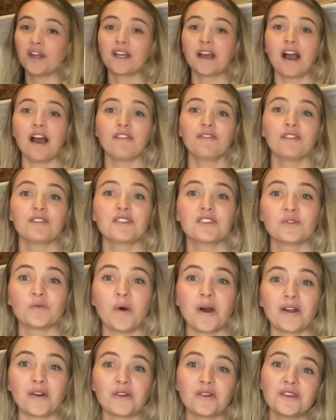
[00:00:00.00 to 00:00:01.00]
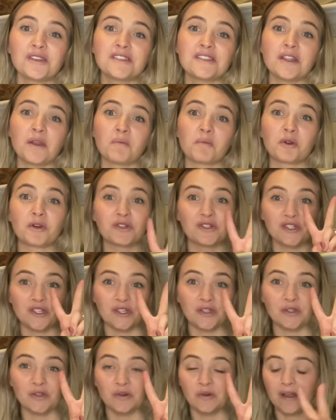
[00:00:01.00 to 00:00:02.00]
off of swaddles, number
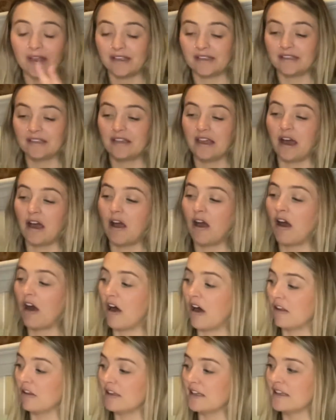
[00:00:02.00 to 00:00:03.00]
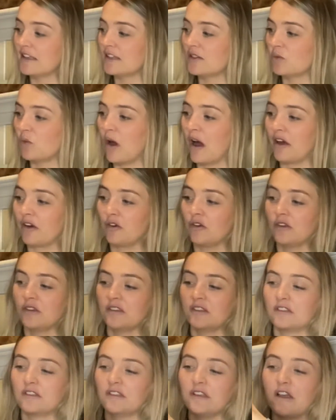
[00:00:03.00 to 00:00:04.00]
2 is the Ollie swaddles.
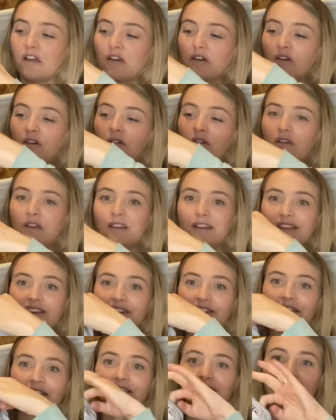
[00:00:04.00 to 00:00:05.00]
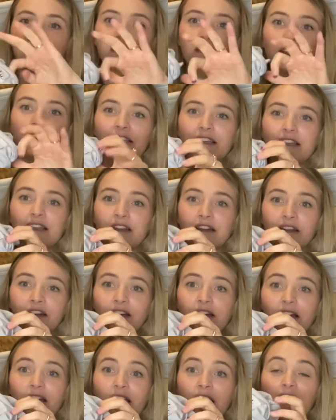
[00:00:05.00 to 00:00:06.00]
So you can see it
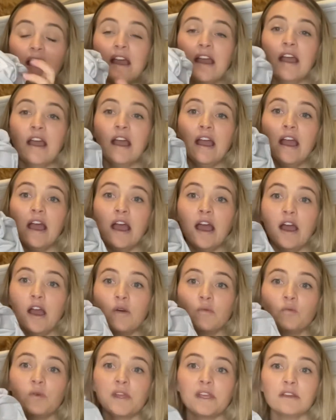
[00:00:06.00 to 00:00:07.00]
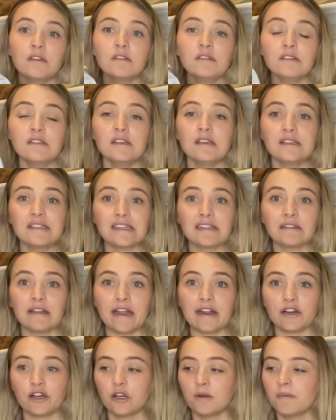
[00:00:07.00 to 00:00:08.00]
here. We use these
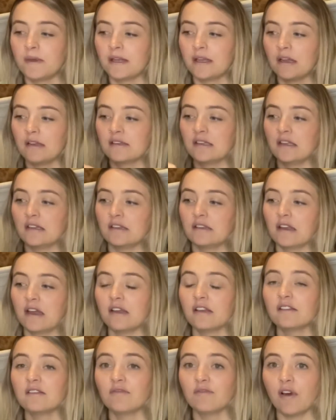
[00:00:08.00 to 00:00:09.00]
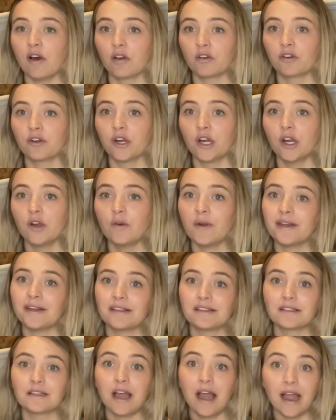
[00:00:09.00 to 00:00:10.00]
later because it does Velcro and
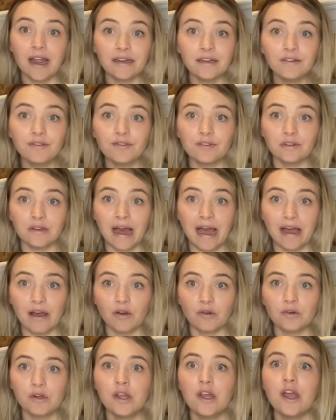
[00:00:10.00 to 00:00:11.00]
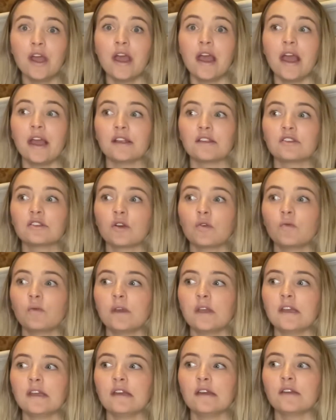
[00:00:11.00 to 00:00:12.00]
it's kind of loud. And so
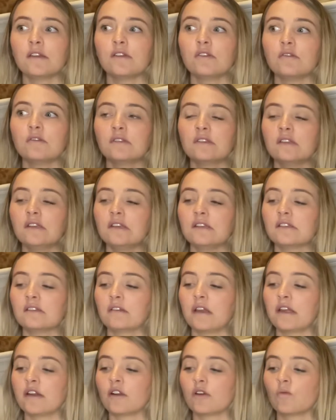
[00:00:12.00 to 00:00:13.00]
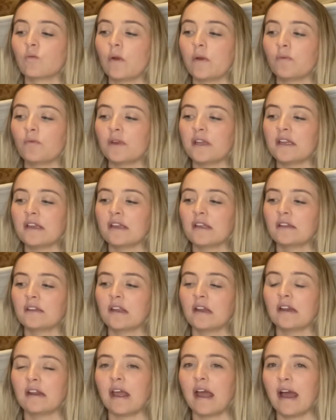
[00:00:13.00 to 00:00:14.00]
we use these later when we
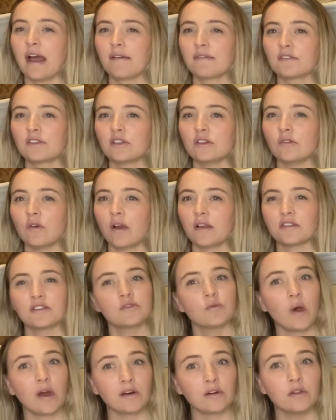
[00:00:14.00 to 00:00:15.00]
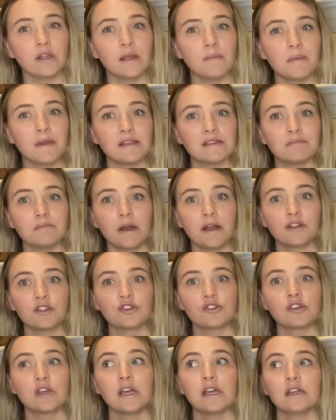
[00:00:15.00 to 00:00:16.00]
didn't have to unswaddle him as
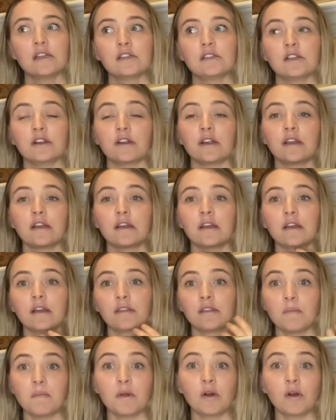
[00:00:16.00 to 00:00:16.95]
much during the middle